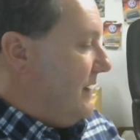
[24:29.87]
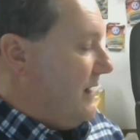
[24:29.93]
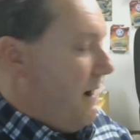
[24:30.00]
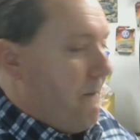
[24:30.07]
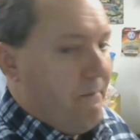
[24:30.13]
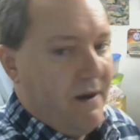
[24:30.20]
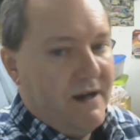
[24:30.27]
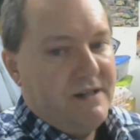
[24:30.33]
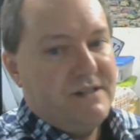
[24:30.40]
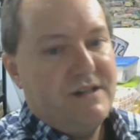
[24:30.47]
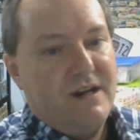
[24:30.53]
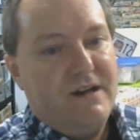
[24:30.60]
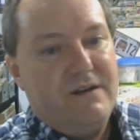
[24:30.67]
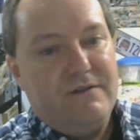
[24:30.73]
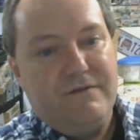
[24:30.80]
a bunch
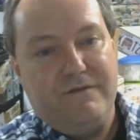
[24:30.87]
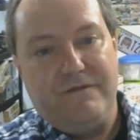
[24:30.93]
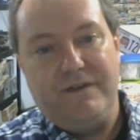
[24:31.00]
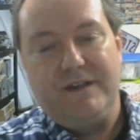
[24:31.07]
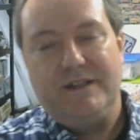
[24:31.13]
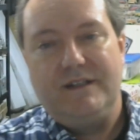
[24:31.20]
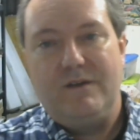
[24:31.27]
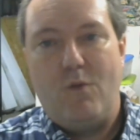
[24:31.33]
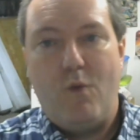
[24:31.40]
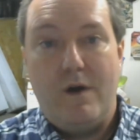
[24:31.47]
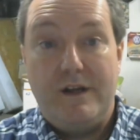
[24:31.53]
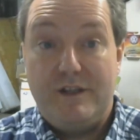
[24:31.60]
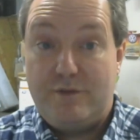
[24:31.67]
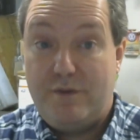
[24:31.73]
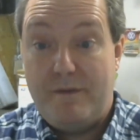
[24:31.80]
of
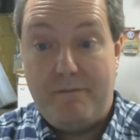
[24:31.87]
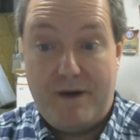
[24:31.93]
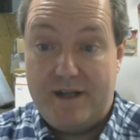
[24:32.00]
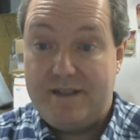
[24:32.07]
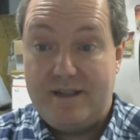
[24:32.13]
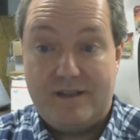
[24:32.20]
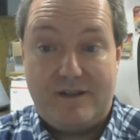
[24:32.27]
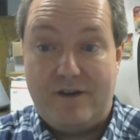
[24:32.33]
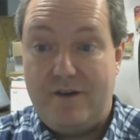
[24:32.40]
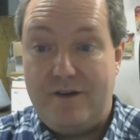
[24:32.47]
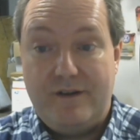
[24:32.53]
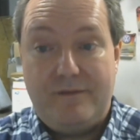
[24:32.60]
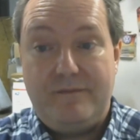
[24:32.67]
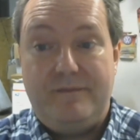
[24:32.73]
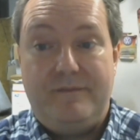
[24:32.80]
ones with buses
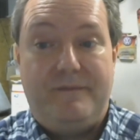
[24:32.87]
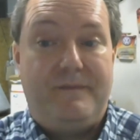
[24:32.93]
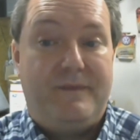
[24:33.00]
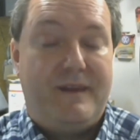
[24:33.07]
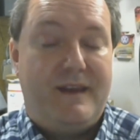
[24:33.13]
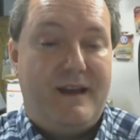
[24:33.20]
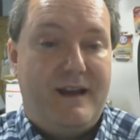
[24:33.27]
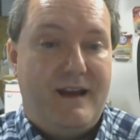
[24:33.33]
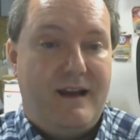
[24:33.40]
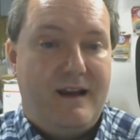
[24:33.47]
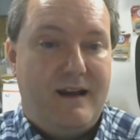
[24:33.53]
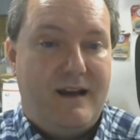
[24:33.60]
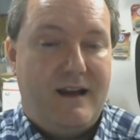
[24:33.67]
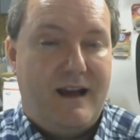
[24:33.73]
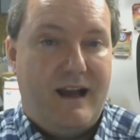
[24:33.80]
on them.
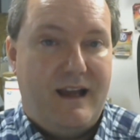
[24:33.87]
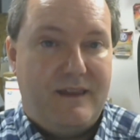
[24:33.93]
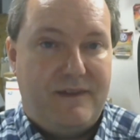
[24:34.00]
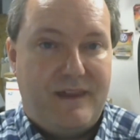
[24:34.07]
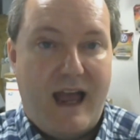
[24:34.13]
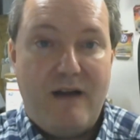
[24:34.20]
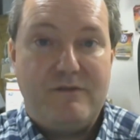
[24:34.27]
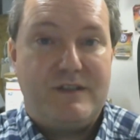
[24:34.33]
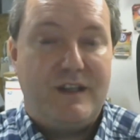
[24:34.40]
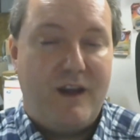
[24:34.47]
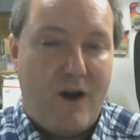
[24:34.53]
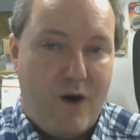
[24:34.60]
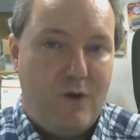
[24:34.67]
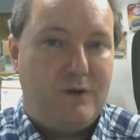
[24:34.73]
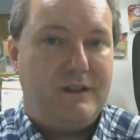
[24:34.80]
That was
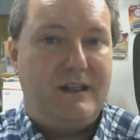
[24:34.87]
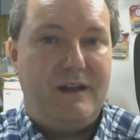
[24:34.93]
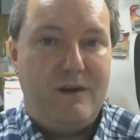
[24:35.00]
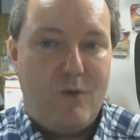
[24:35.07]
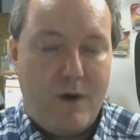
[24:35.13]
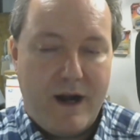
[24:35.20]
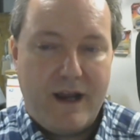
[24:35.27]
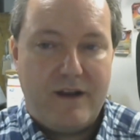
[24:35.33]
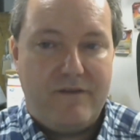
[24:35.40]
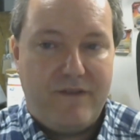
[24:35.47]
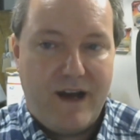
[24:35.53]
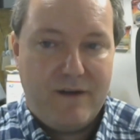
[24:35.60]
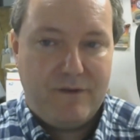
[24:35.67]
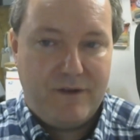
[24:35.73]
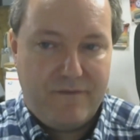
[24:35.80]
the only one I could
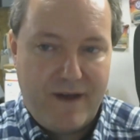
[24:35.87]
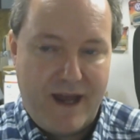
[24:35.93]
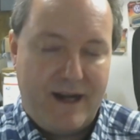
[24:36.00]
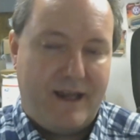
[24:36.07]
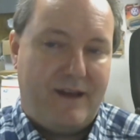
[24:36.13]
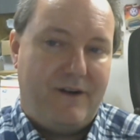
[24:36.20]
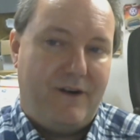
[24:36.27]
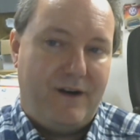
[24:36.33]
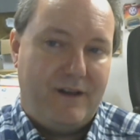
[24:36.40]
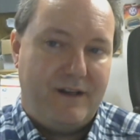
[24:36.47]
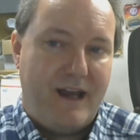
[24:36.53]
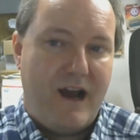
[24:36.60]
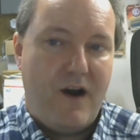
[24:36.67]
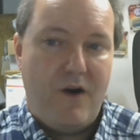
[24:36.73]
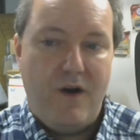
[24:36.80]
find with a Vanagon on it.
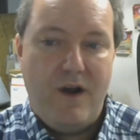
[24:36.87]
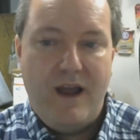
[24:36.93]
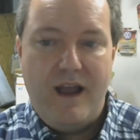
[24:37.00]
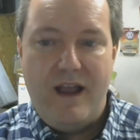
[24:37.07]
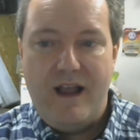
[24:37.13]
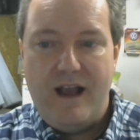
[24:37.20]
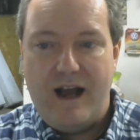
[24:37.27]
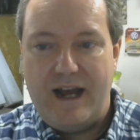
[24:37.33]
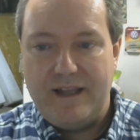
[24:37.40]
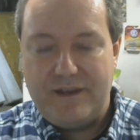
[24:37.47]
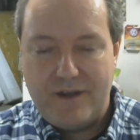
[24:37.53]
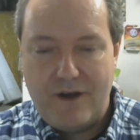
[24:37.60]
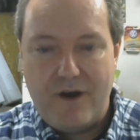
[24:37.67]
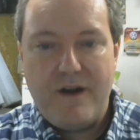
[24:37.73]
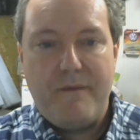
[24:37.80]
Now, I
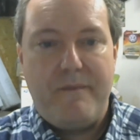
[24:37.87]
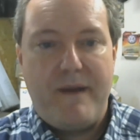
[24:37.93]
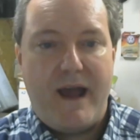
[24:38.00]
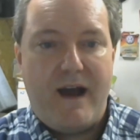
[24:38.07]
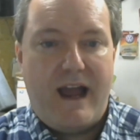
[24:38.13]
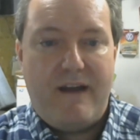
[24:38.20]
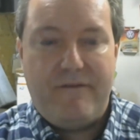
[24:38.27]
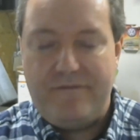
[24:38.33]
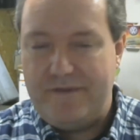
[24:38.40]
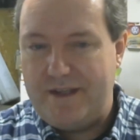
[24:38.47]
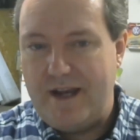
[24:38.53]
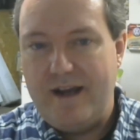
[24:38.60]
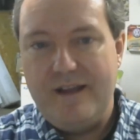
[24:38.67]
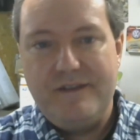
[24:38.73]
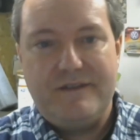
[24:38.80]
have
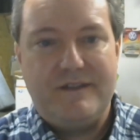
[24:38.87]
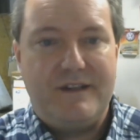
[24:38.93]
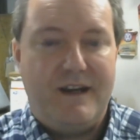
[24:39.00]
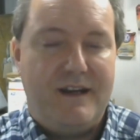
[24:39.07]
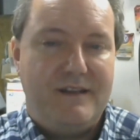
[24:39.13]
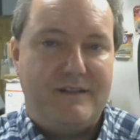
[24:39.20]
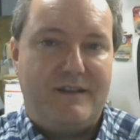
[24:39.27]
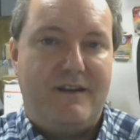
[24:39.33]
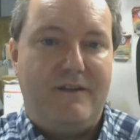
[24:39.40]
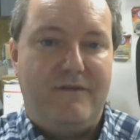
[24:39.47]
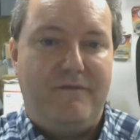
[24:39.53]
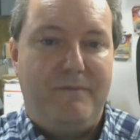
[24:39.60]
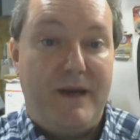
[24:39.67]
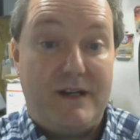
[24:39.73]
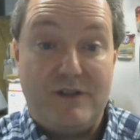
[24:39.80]
tons and tons
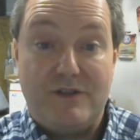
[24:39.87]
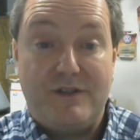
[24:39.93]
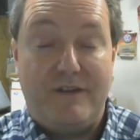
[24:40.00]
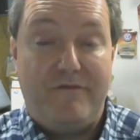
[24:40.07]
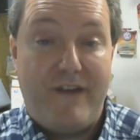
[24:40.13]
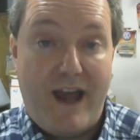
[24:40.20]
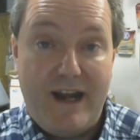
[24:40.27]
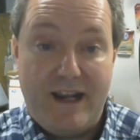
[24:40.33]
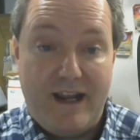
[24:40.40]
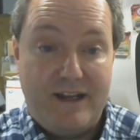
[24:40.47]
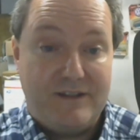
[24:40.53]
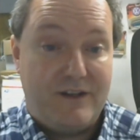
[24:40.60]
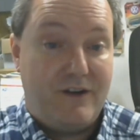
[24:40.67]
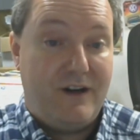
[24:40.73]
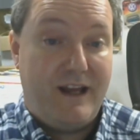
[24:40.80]
of pictures of
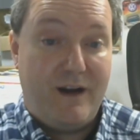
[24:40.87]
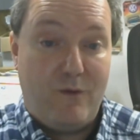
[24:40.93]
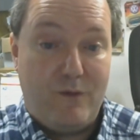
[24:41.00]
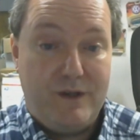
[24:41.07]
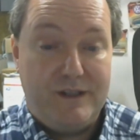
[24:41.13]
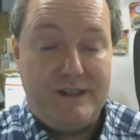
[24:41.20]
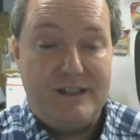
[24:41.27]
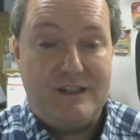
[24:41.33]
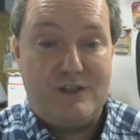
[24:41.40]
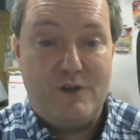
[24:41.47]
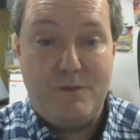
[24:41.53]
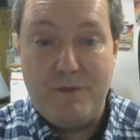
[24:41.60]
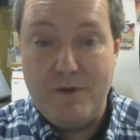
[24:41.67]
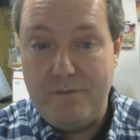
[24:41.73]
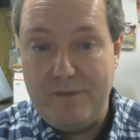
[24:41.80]
Vanagons that are like really
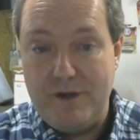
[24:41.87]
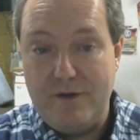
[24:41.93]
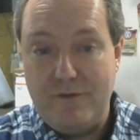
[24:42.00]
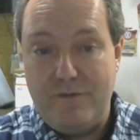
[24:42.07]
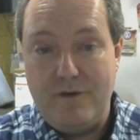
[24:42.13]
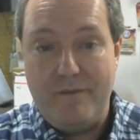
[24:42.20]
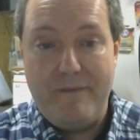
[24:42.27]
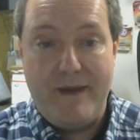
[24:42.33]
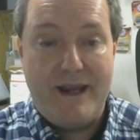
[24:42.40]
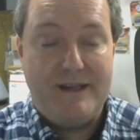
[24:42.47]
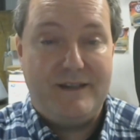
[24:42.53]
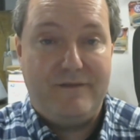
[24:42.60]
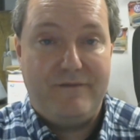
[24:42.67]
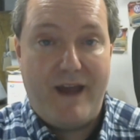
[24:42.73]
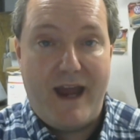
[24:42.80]
super beautiful,
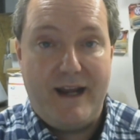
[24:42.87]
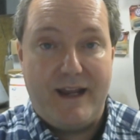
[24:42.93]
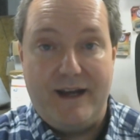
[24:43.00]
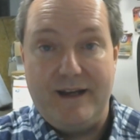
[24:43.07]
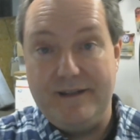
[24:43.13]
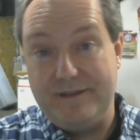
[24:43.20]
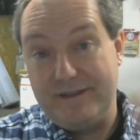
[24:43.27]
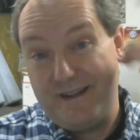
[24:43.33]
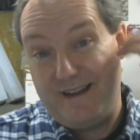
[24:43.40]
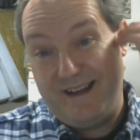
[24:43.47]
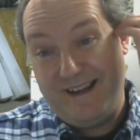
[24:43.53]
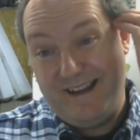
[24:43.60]
amazing Vanagons.